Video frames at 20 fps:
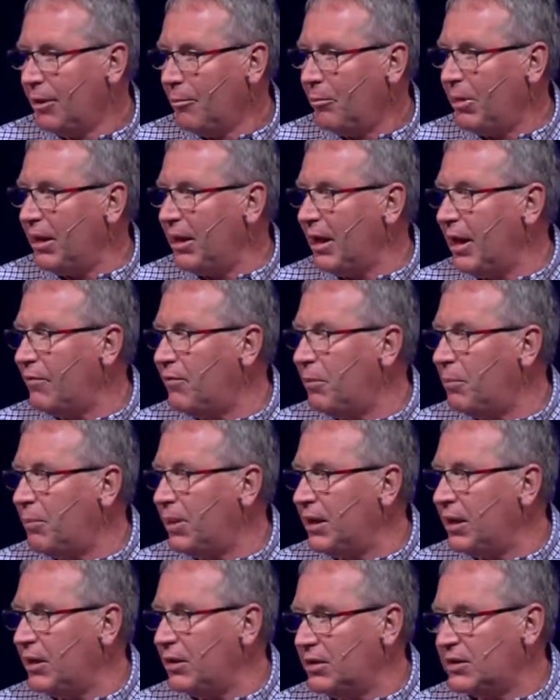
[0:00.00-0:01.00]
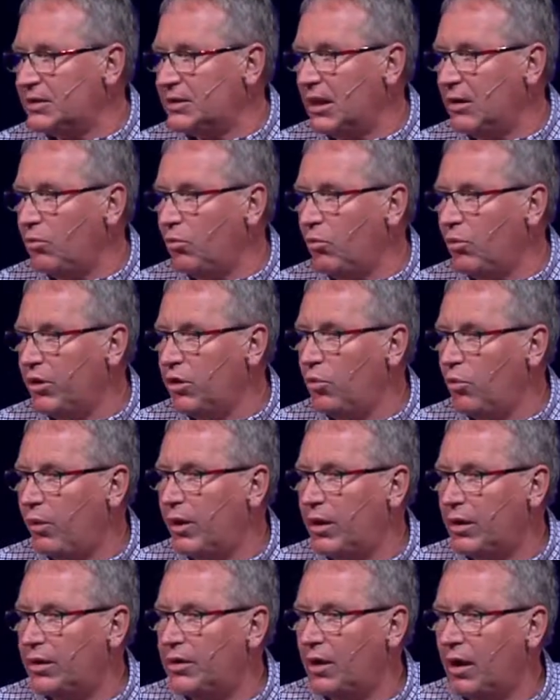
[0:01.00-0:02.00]
But everybody said, when you
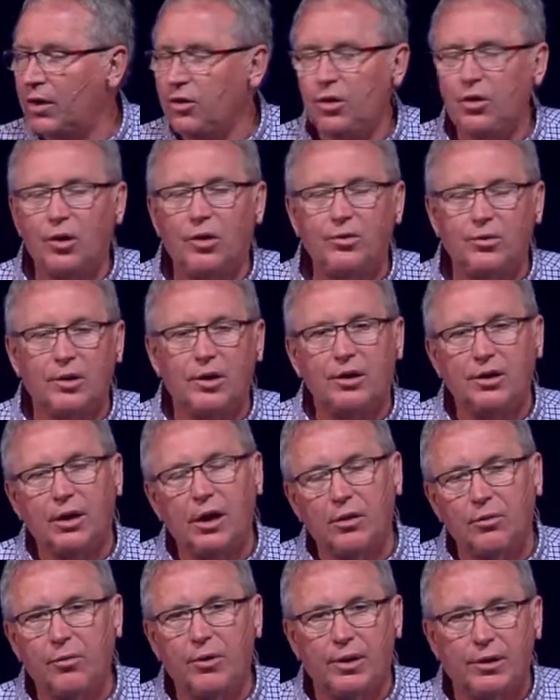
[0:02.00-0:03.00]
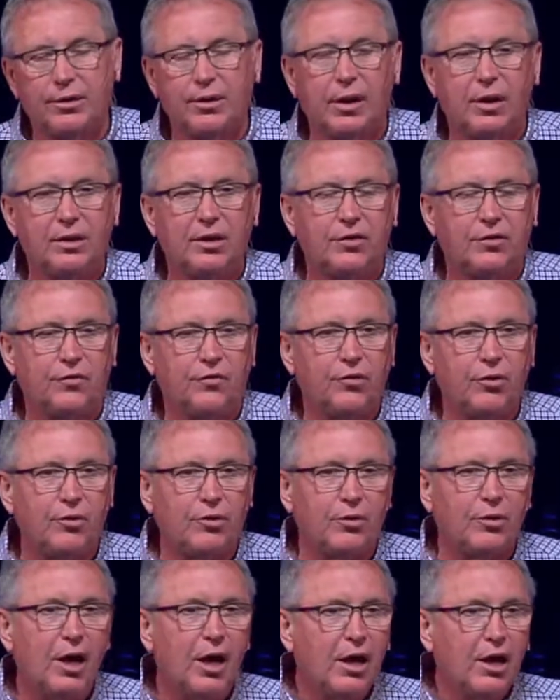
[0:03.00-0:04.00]
wear a tie, you know, you gotta wear a tie this
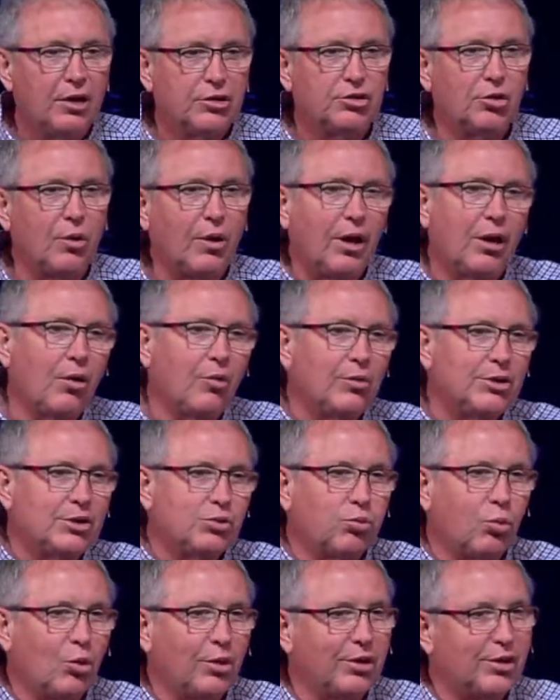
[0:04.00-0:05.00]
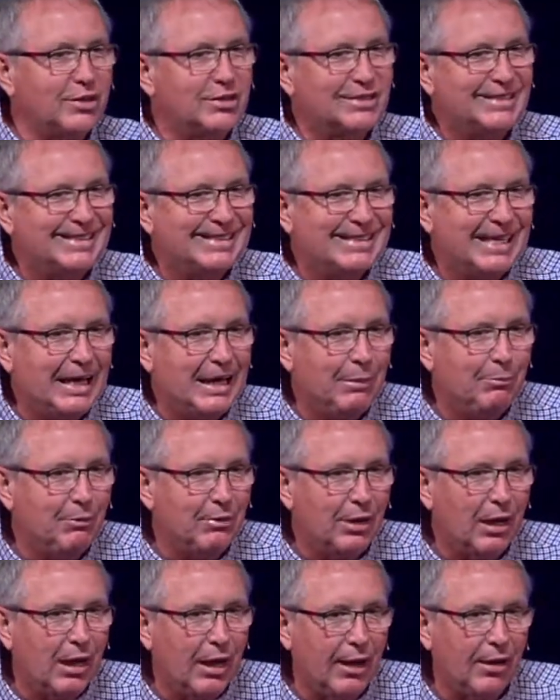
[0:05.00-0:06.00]
funeral. So I always wore the same
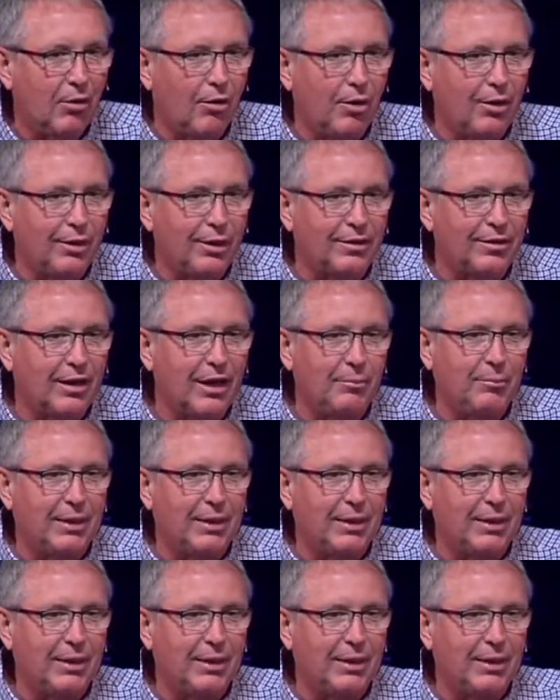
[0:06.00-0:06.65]
tie all the time